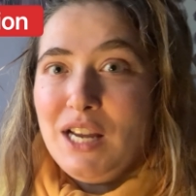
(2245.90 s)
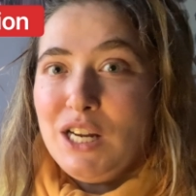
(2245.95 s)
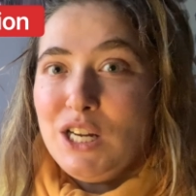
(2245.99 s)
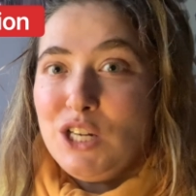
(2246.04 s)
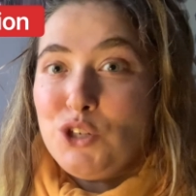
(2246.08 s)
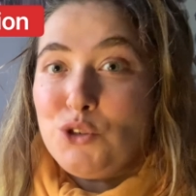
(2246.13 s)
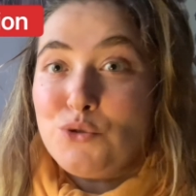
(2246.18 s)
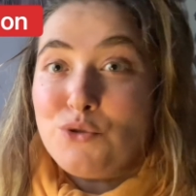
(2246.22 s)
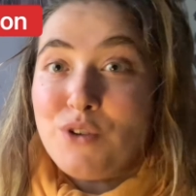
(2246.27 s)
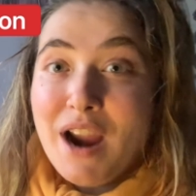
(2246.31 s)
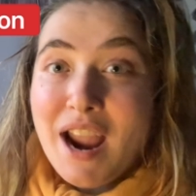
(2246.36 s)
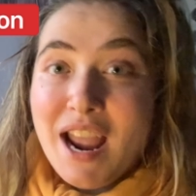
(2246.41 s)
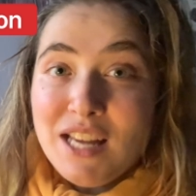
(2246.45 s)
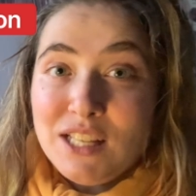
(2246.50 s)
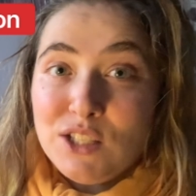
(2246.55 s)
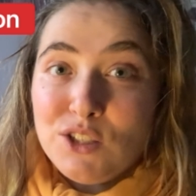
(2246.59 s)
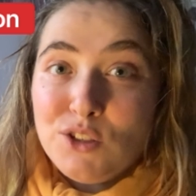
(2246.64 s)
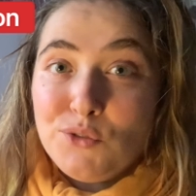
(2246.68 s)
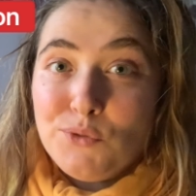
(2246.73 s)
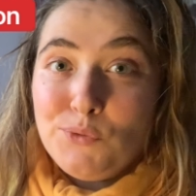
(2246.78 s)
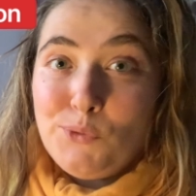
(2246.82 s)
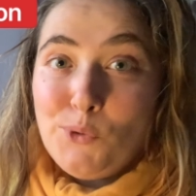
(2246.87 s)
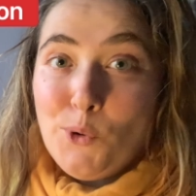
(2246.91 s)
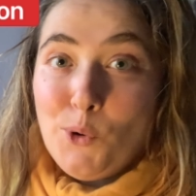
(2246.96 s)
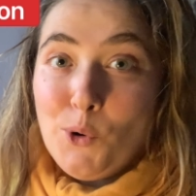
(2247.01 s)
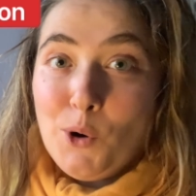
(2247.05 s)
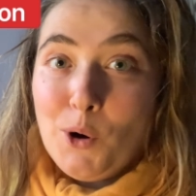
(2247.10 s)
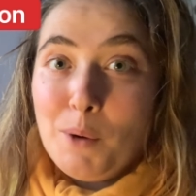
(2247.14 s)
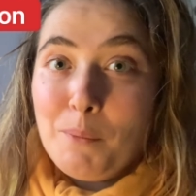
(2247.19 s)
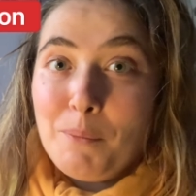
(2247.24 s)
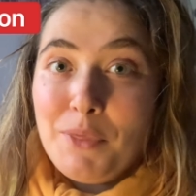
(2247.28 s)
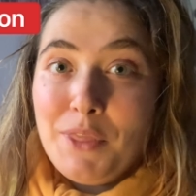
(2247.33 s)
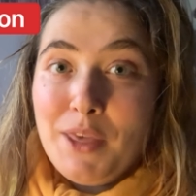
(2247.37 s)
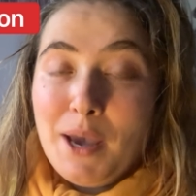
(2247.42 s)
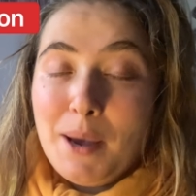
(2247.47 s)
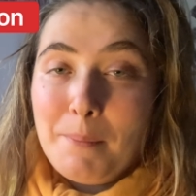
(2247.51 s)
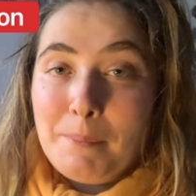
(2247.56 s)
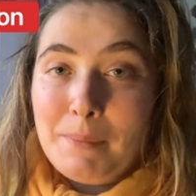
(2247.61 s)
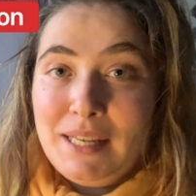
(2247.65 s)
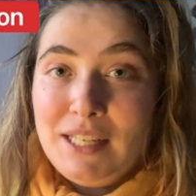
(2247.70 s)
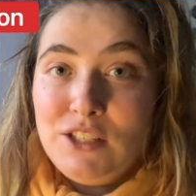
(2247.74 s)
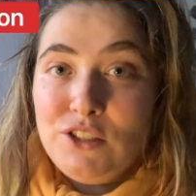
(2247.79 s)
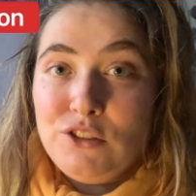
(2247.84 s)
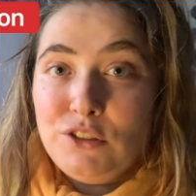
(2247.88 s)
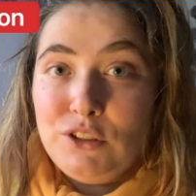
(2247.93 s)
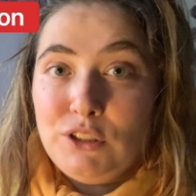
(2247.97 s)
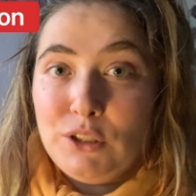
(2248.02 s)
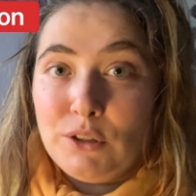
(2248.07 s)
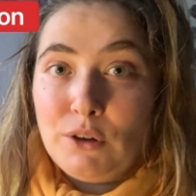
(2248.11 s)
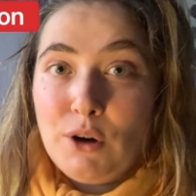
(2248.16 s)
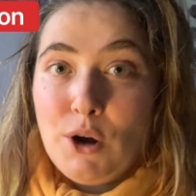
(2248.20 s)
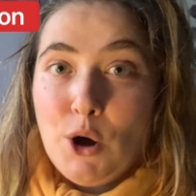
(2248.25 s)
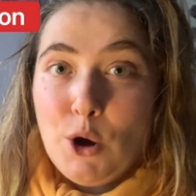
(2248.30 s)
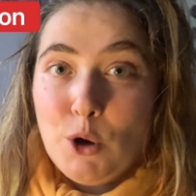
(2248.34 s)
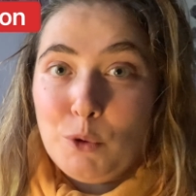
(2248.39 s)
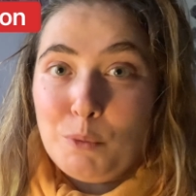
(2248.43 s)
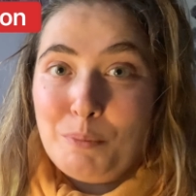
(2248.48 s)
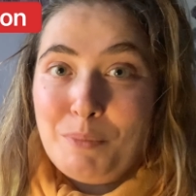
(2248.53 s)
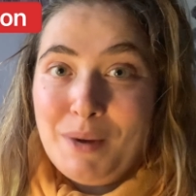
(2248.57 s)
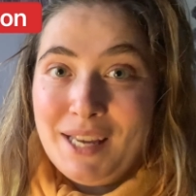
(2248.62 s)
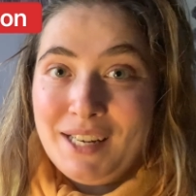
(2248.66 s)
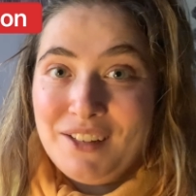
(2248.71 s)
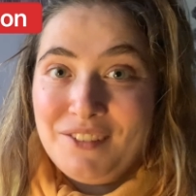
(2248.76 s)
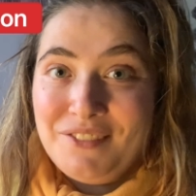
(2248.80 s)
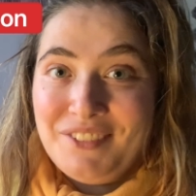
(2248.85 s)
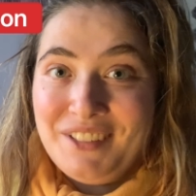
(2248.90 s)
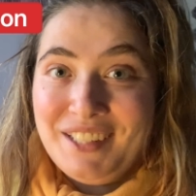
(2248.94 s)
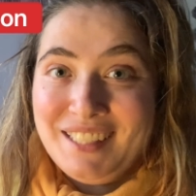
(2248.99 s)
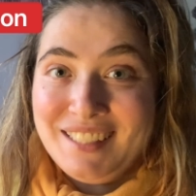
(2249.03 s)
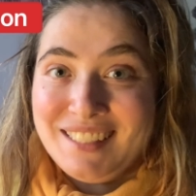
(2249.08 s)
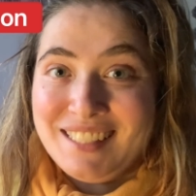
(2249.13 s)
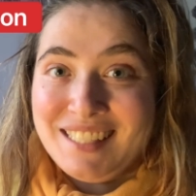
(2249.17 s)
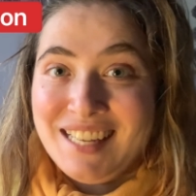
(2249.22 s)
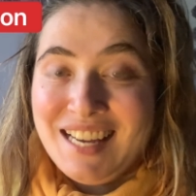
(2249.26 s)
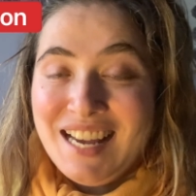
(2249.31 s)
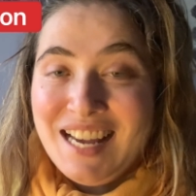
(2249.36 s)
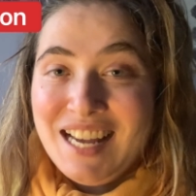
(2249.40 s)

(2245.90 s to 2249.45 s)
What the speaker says: transform them into your own benefit.